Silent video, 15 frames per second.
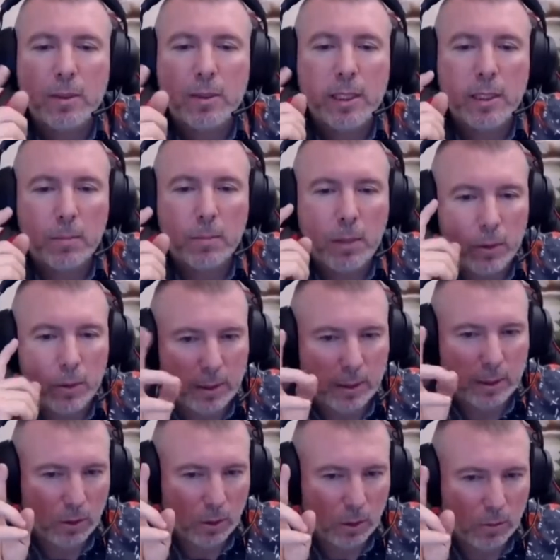think about it.
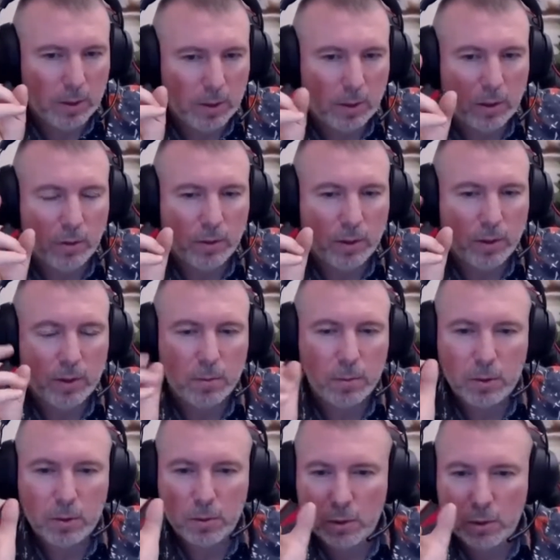There's always a difference
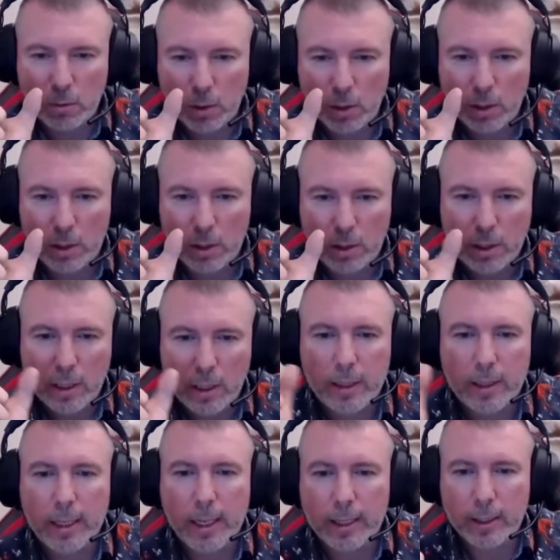between the wallet
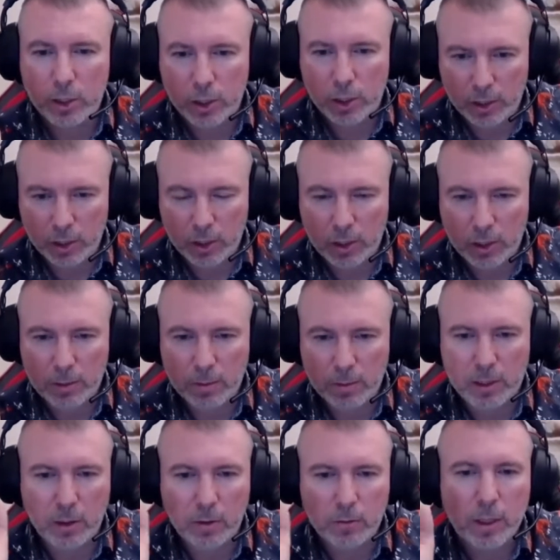and the exchange
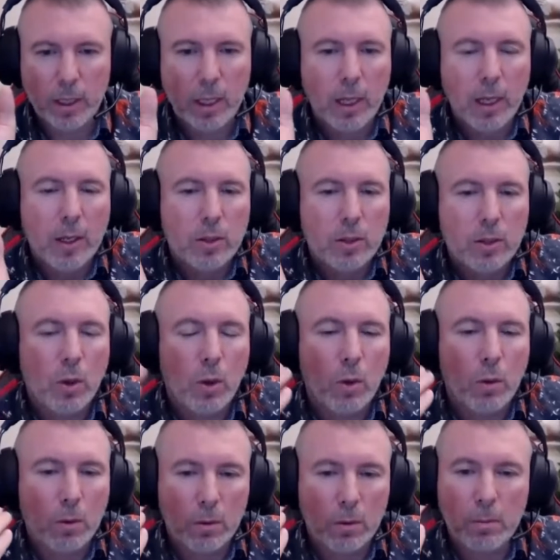himself. Yeah. Okay.
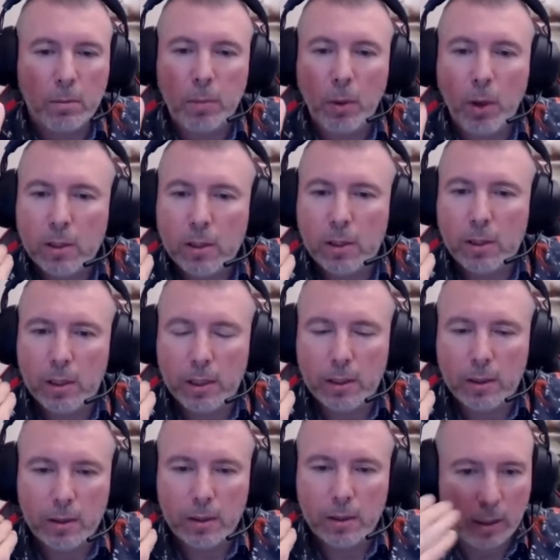So
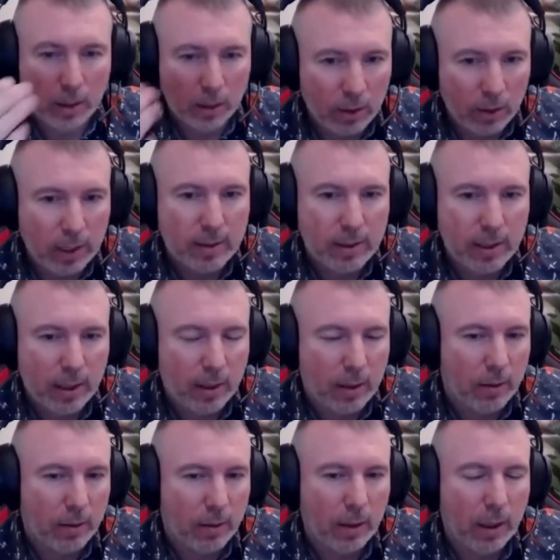personally, let's
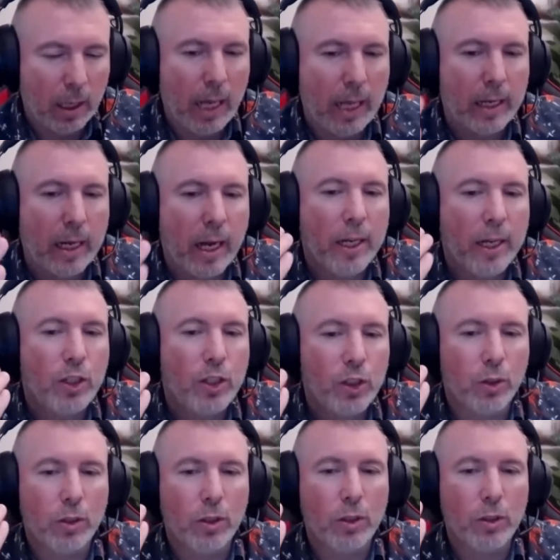say, like I
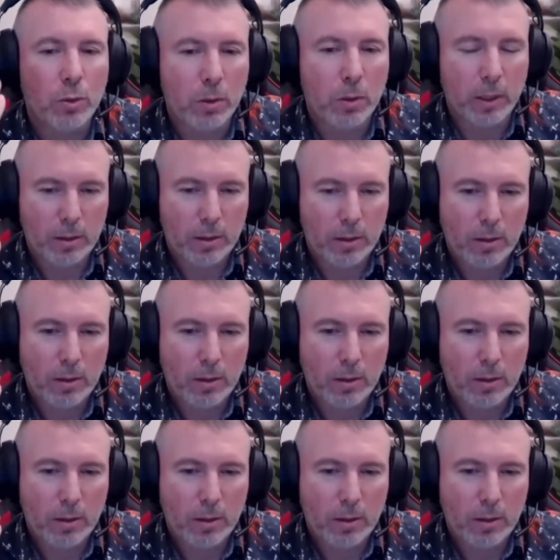should do it.